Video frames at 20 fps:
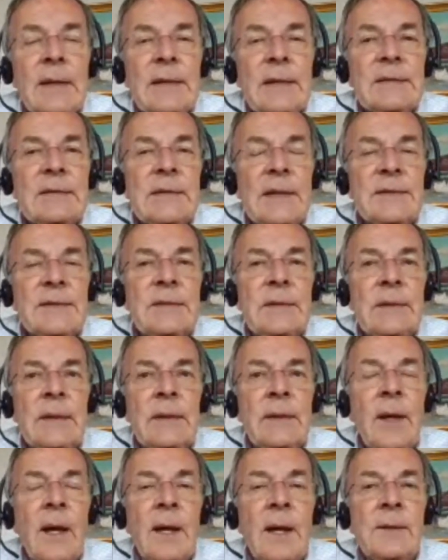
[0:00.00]
since
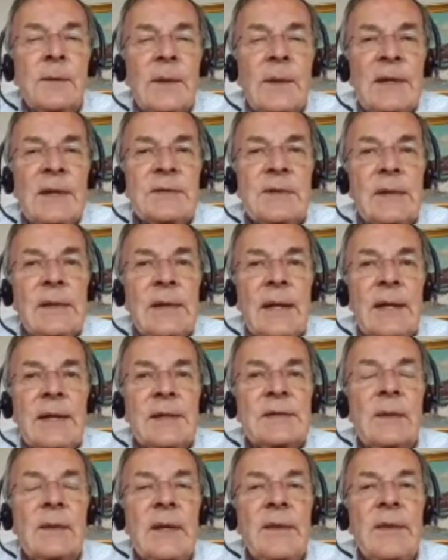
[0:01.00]
inauguration day.
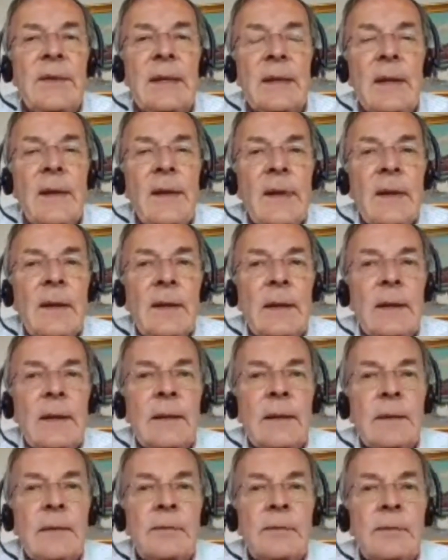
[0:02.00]
So I think
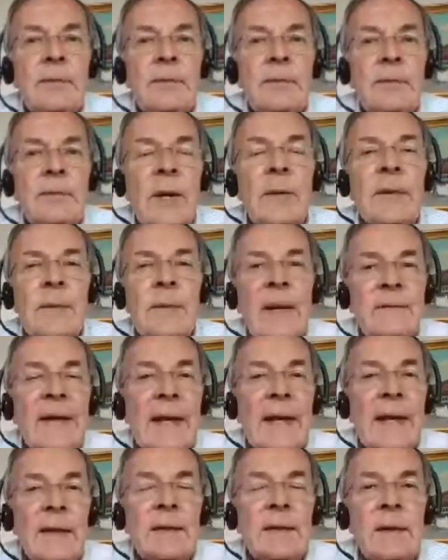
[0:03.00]
Trump can make a
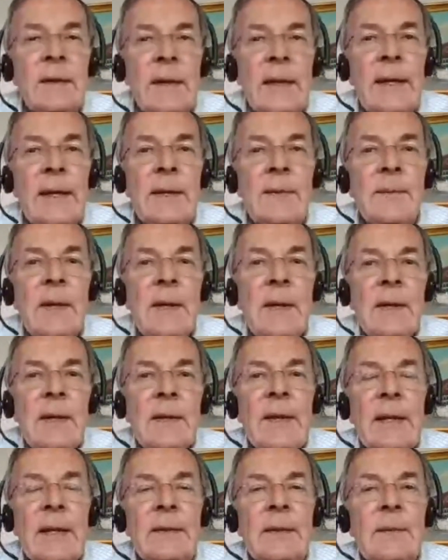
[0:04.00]
valid claim
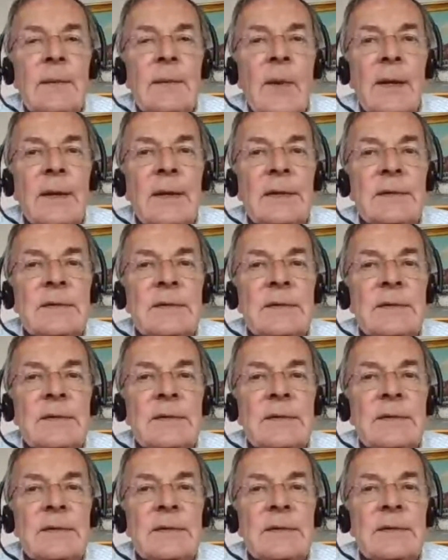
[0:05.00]
that the markets
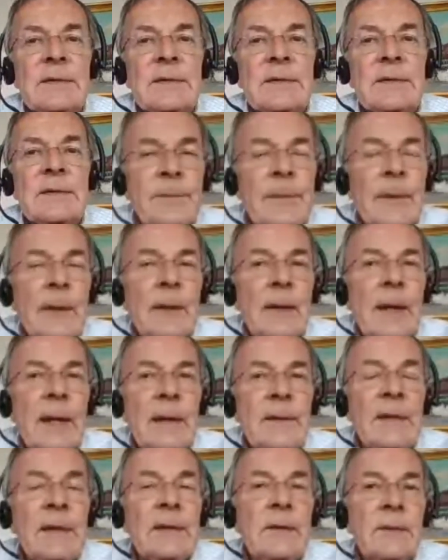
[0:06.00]
like him.
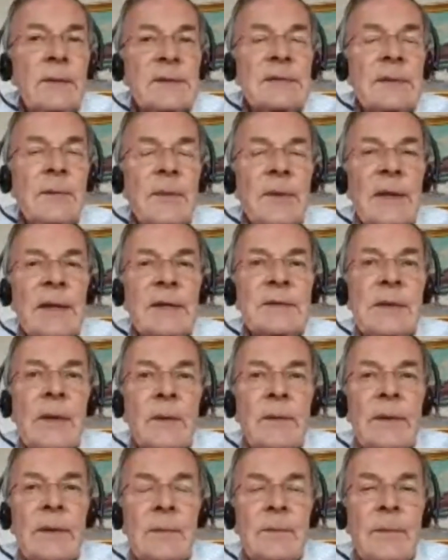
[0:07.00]
I think there are some things,
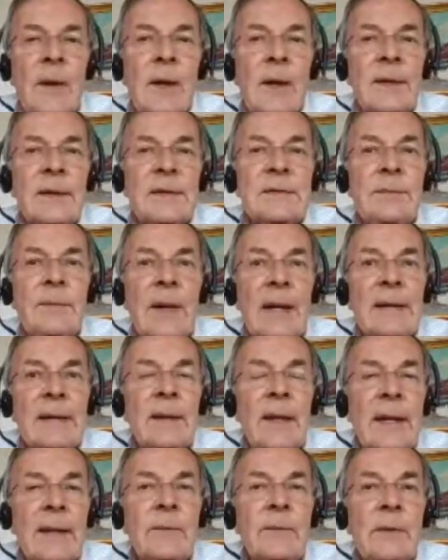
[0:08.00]
though, that markets might
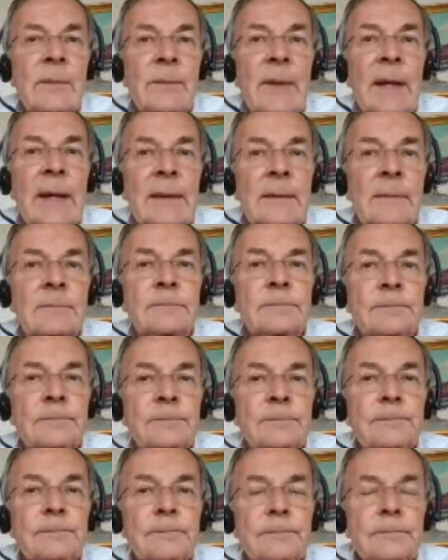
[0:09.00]
like with Biden.
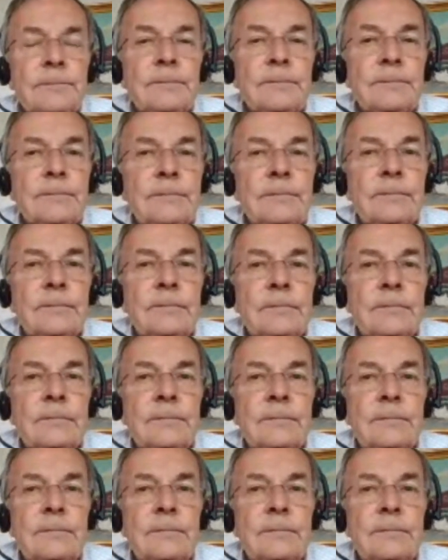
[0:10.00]
Okay.